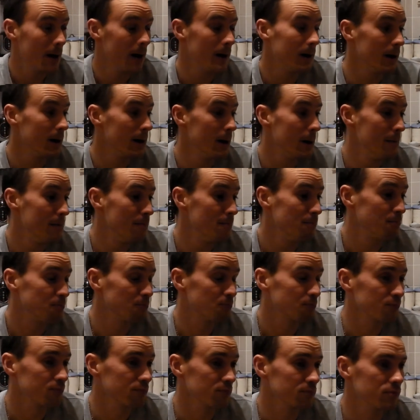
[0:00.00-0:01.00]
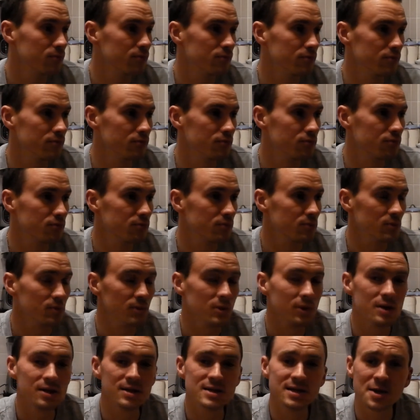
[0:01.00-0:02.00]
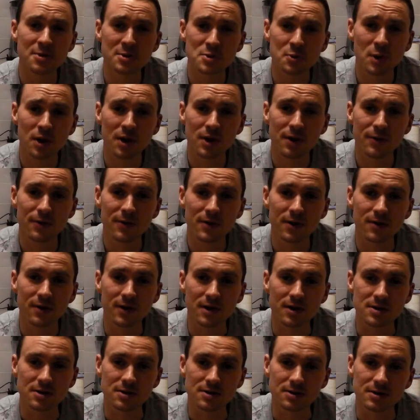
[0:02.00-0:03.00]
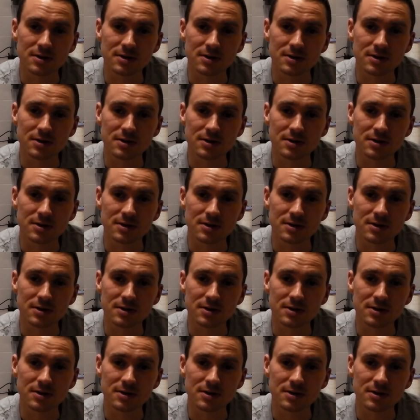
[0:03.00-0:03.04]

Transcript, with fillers: Um, so that was one of the free things I